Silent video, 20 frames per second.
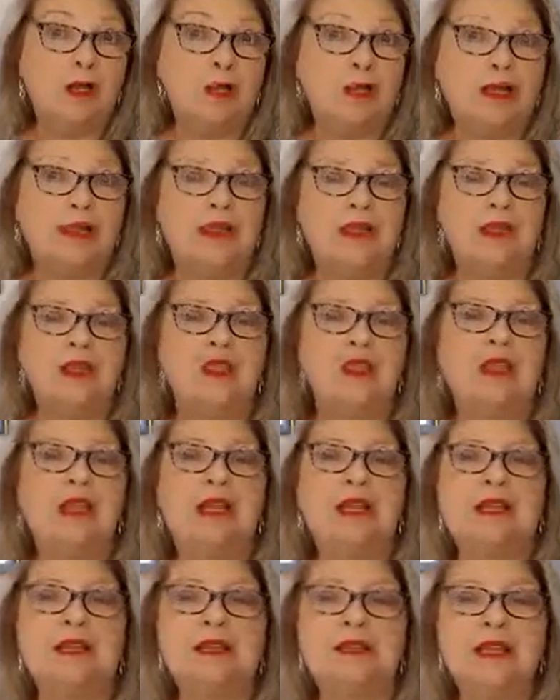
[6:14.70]
get the
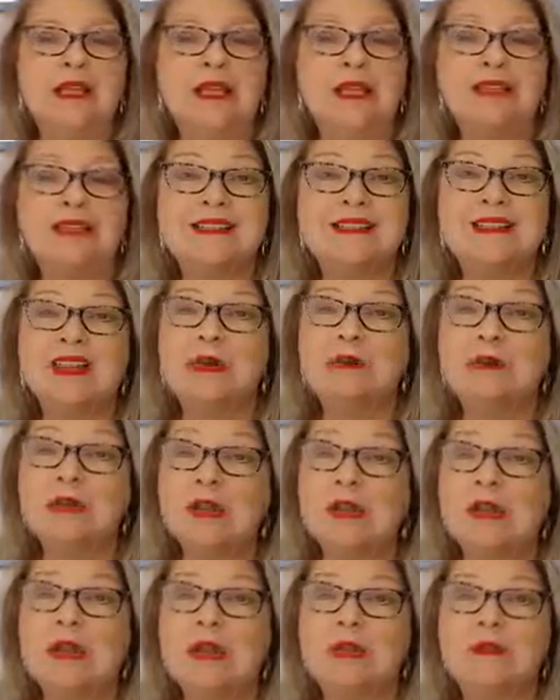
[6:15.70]
shakes.
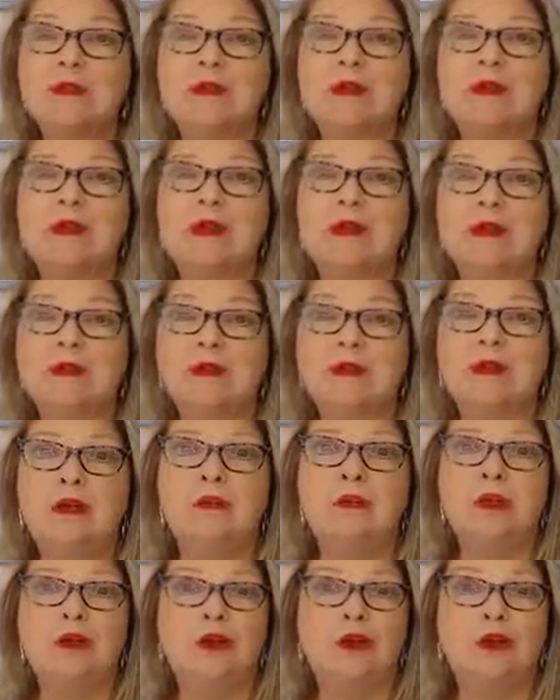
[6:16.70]
Sometimes when
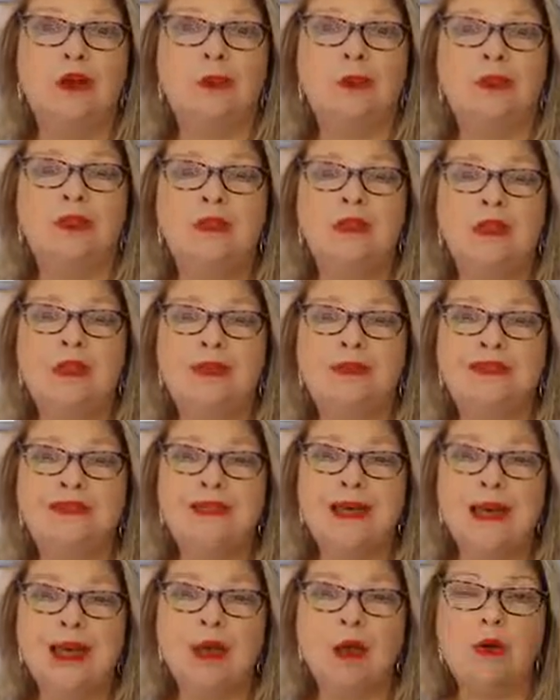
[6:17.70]
autonomic neuropathy is
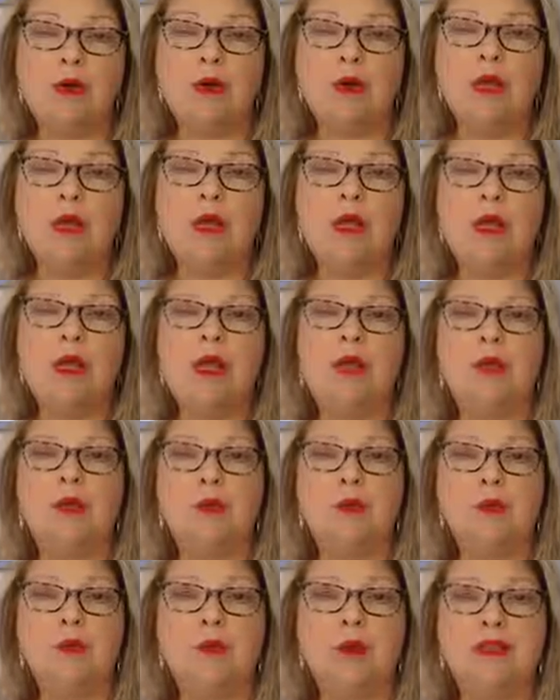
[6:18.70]
loud and it
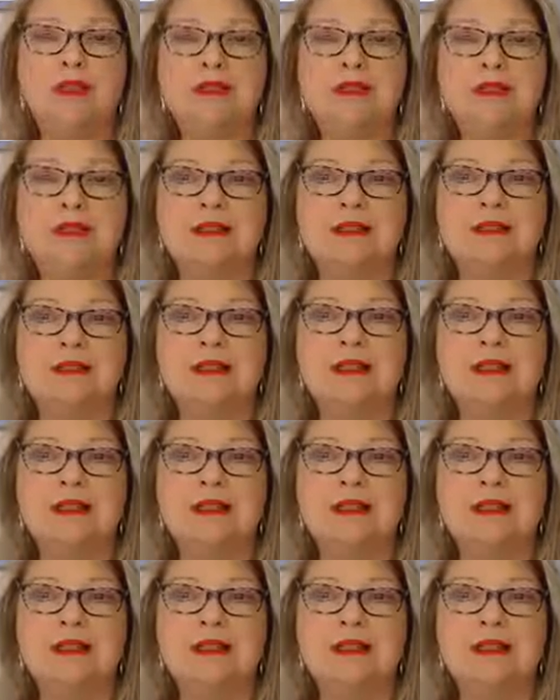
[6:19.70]
progresses,